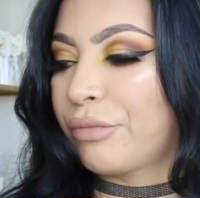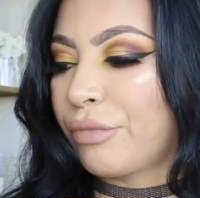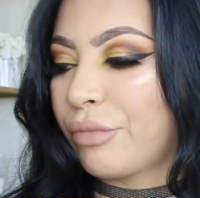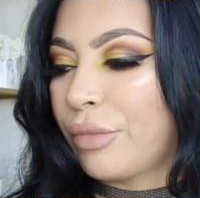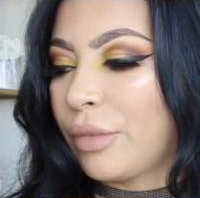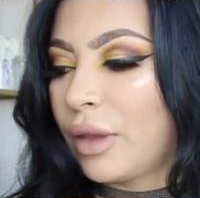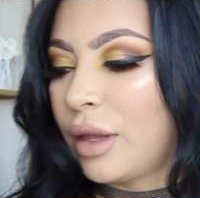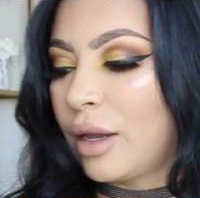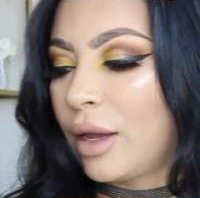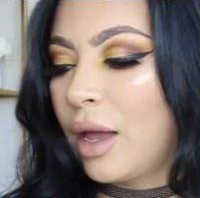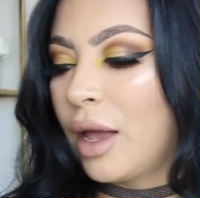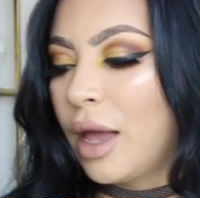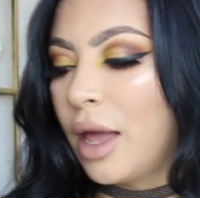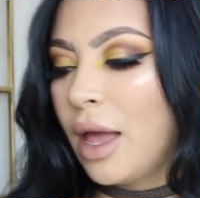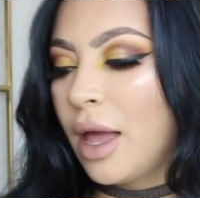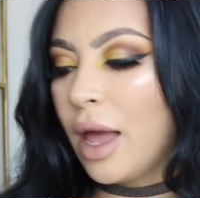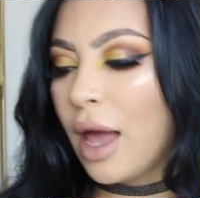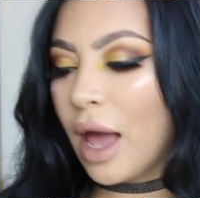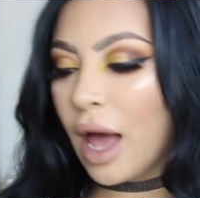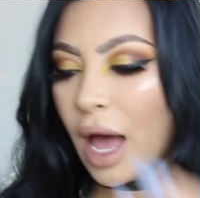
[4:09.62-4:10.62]

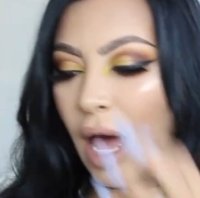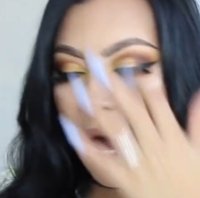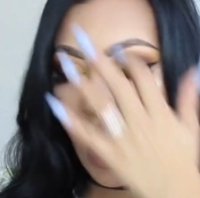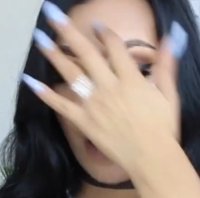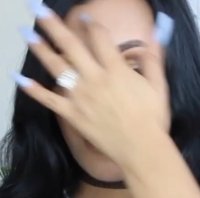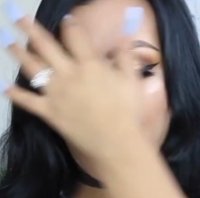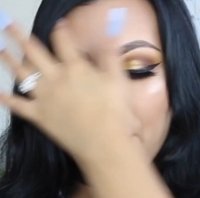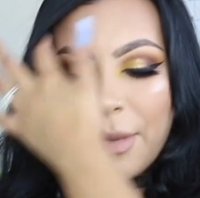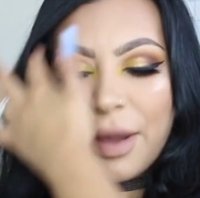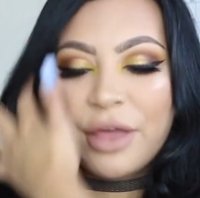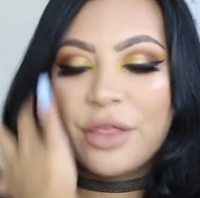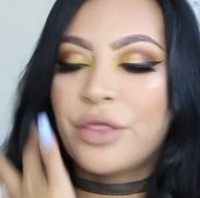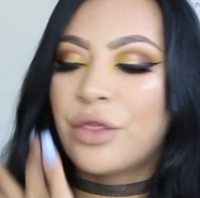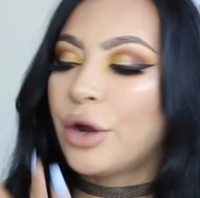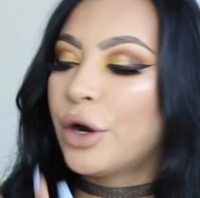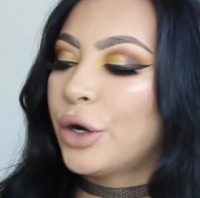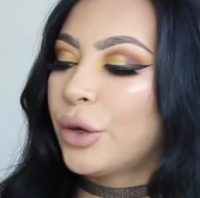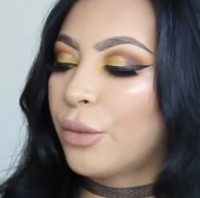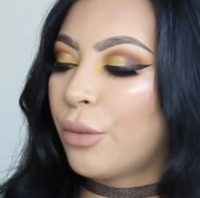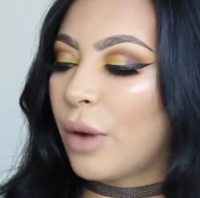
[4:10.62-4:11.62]
Um, my
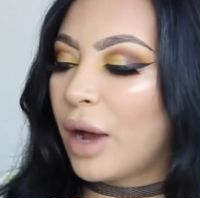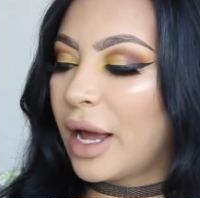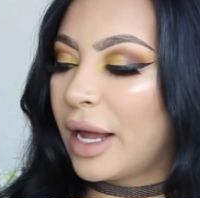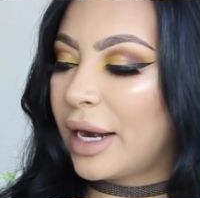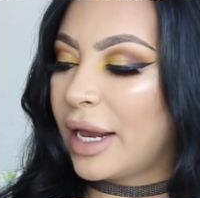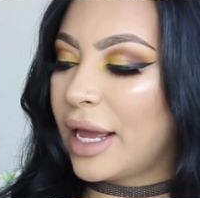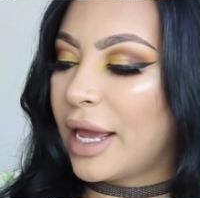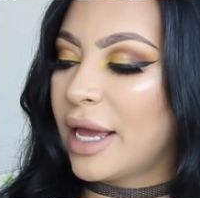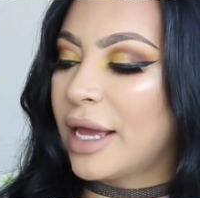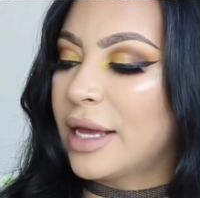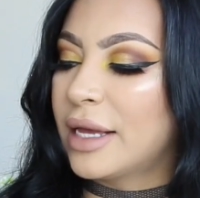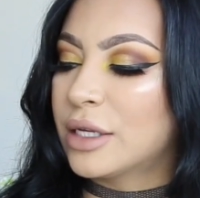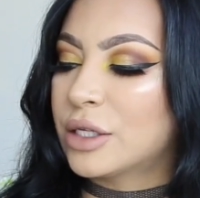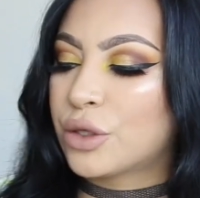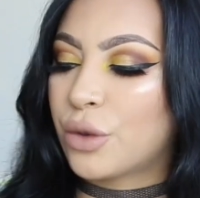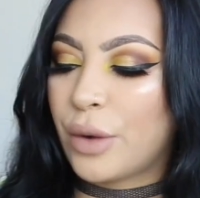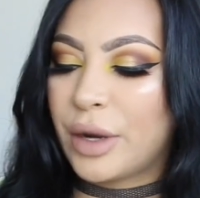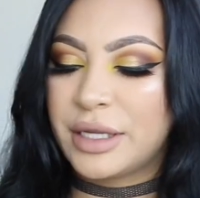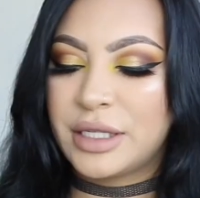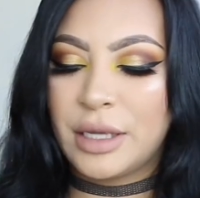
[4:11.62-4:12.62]
third one
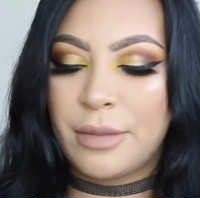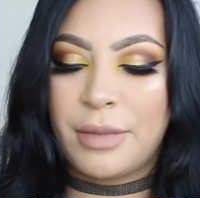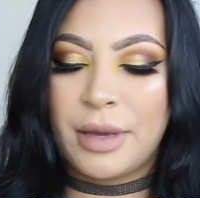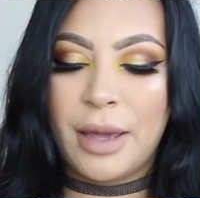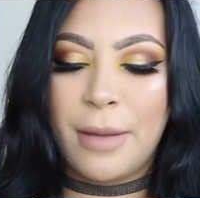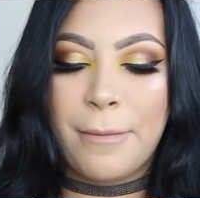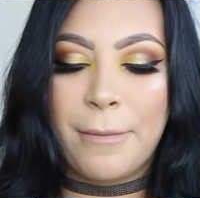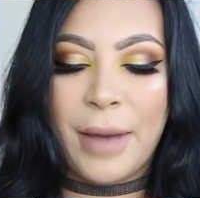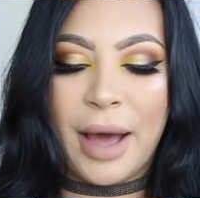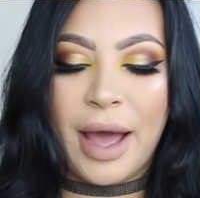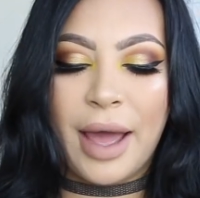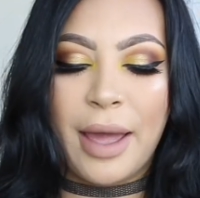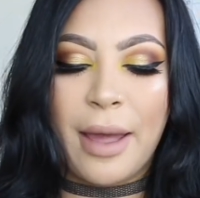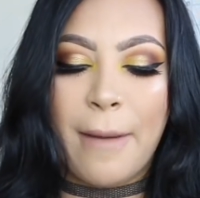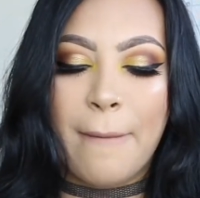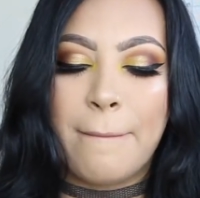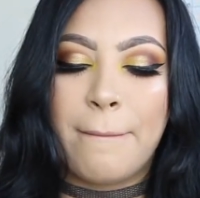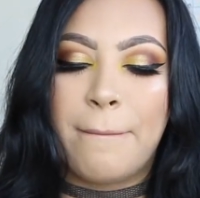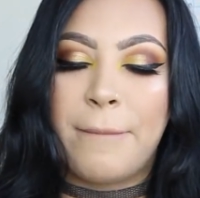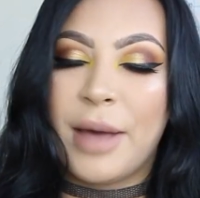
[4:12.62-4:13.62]
is going to be
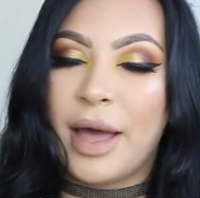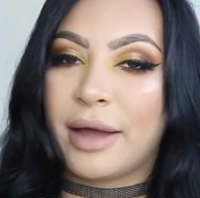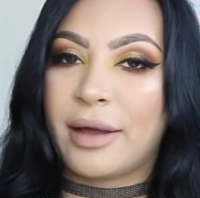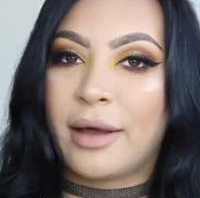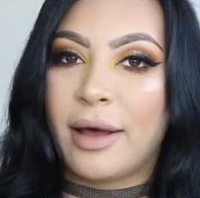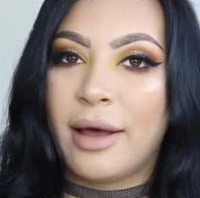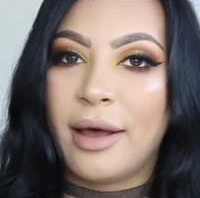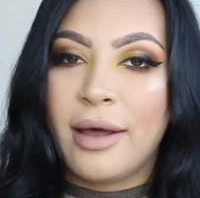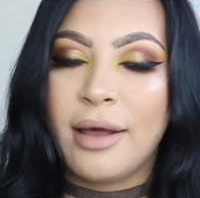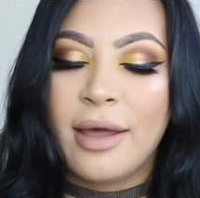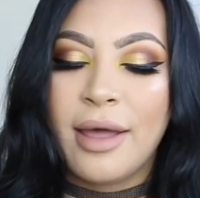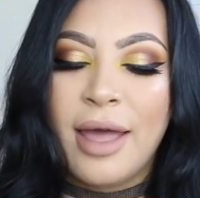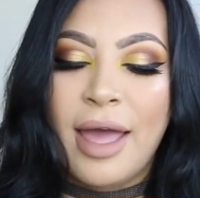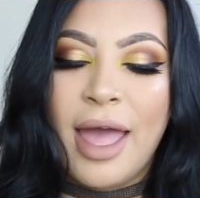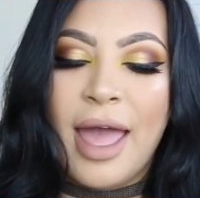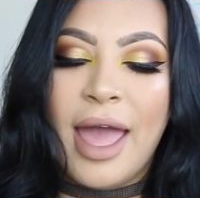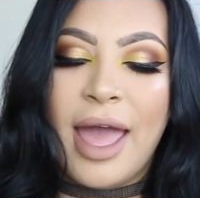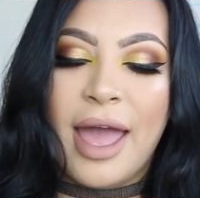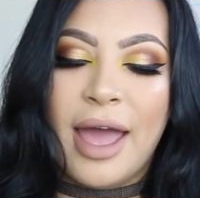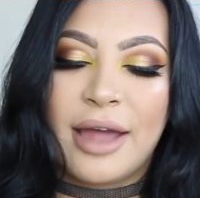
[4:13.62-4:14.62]
by Becca,
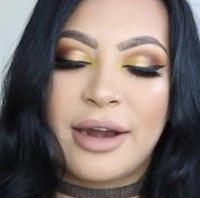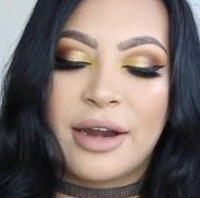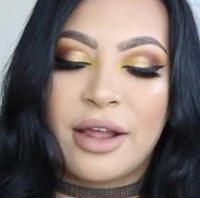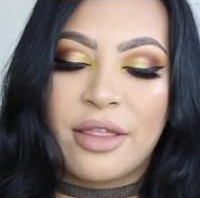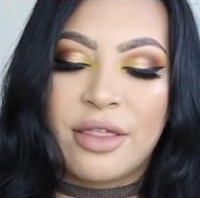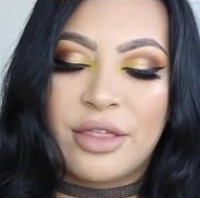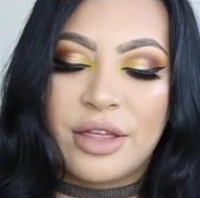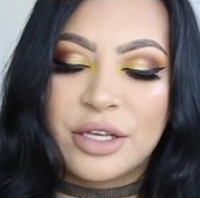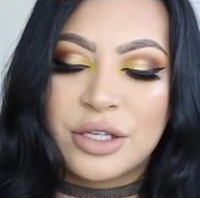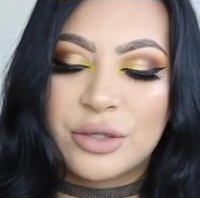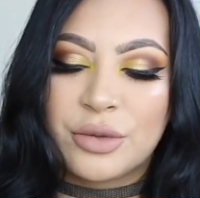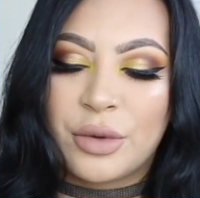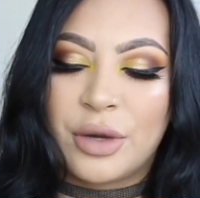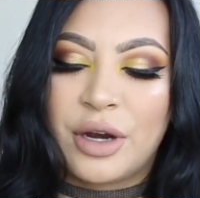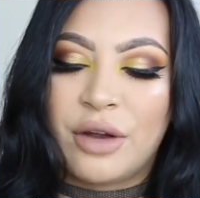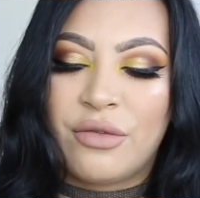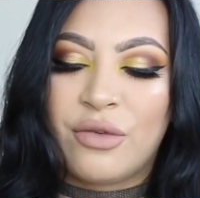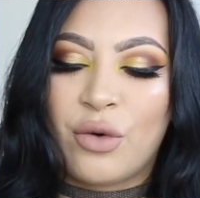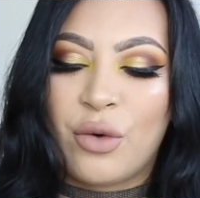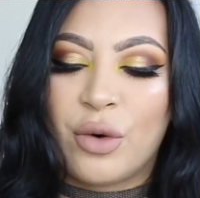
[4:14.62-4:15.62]
and this
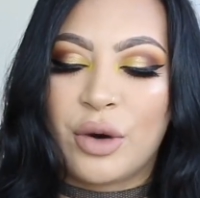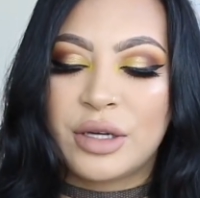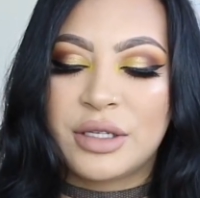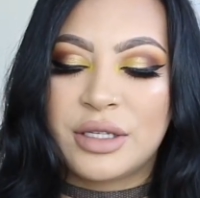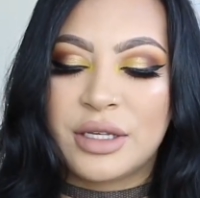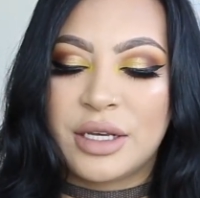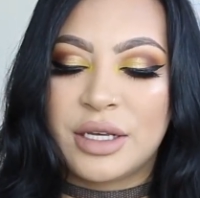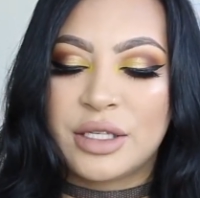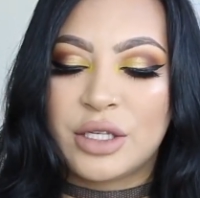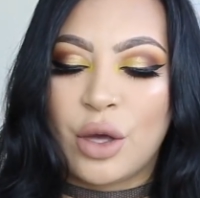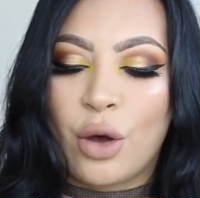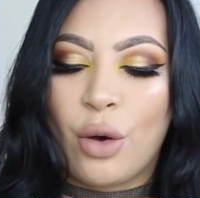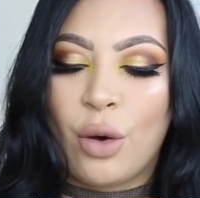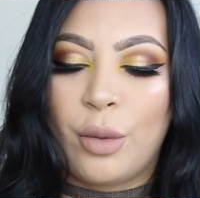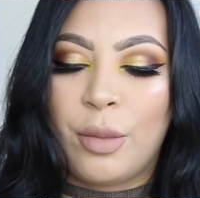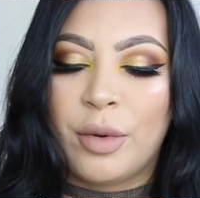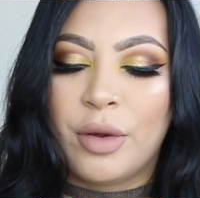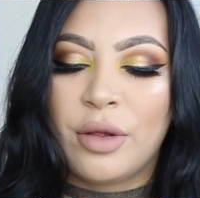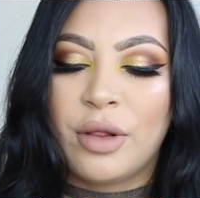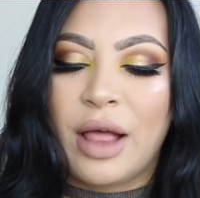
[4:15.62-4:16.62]
one, of course, is
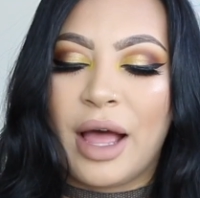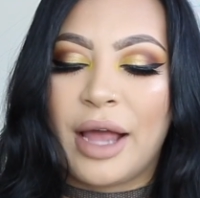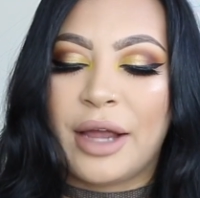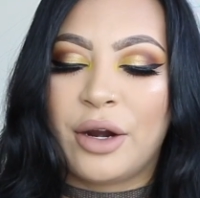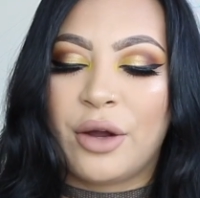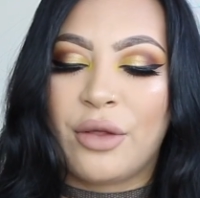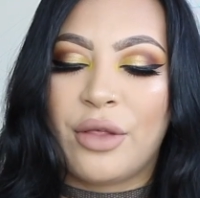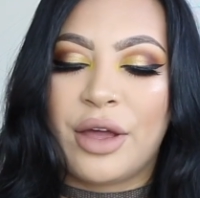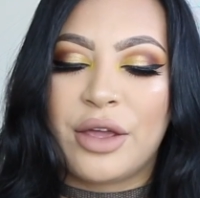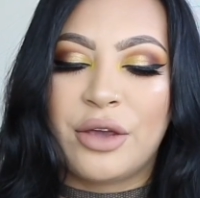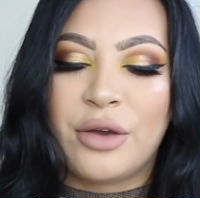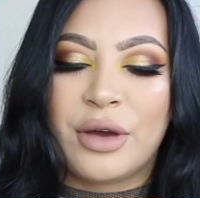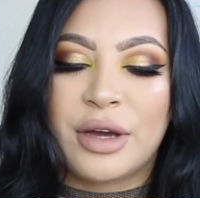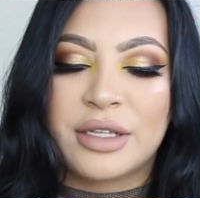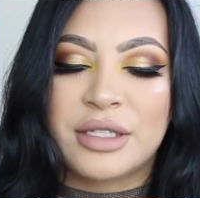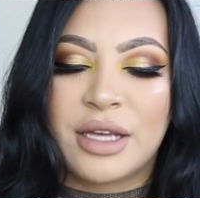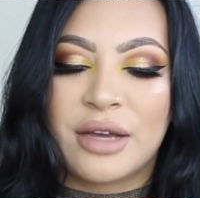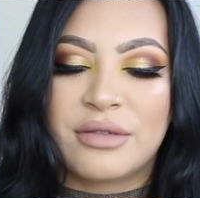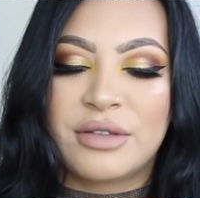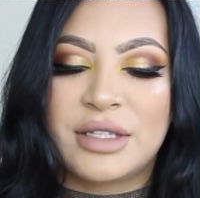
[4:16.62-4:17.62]
Opal. I know that you
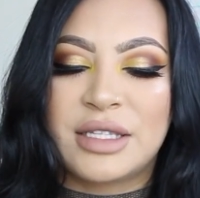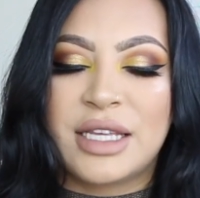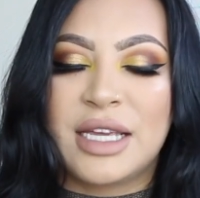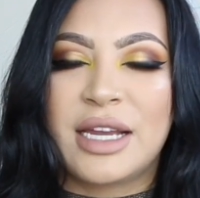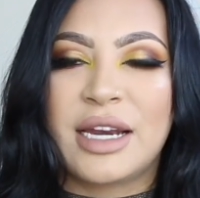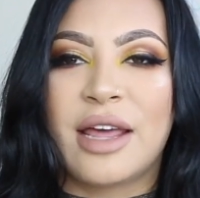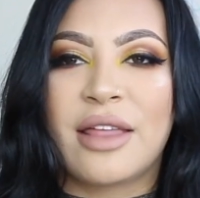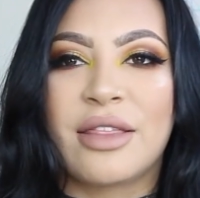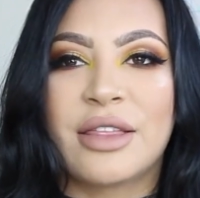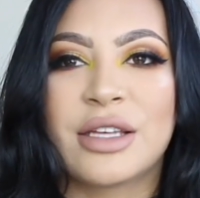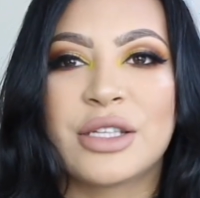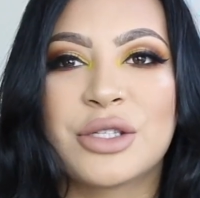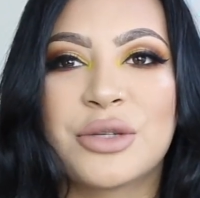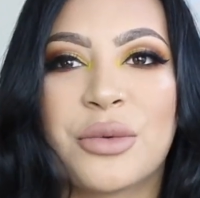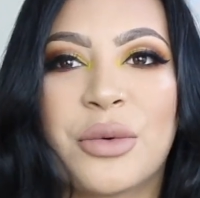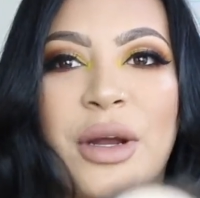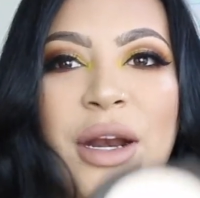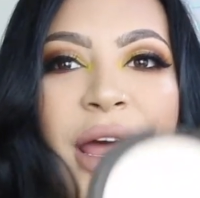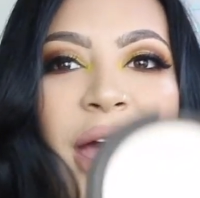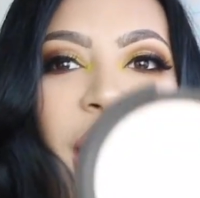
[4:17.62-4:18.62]
guys have seen this
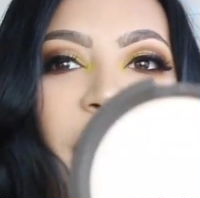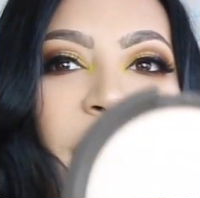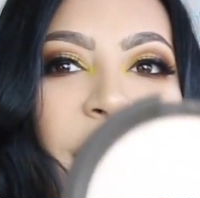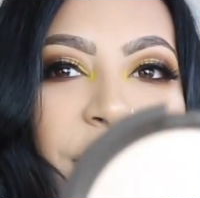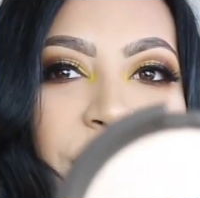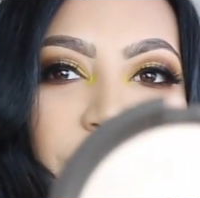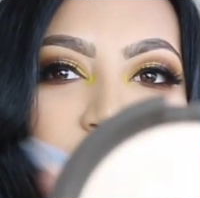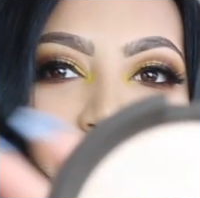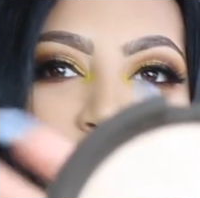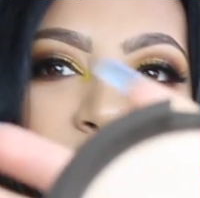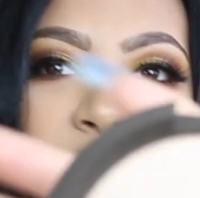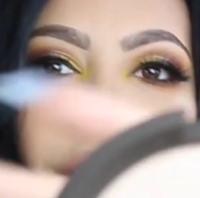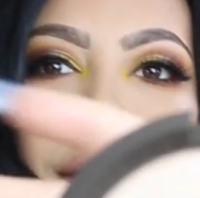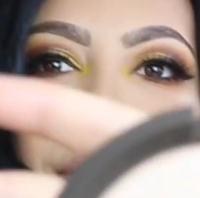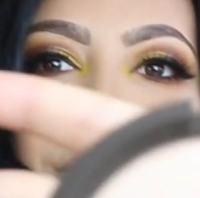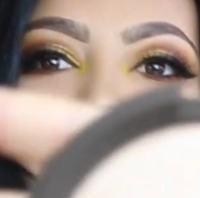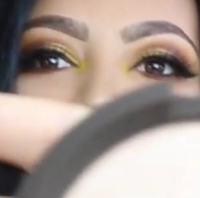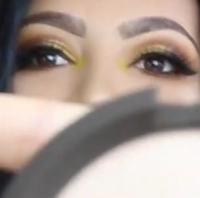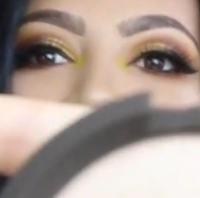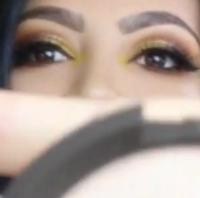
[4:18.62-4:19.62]
one
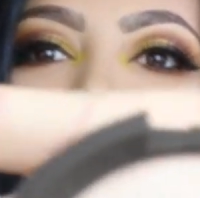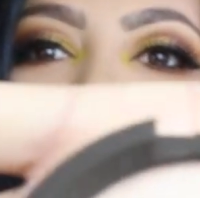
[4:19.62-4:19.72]
everywhere,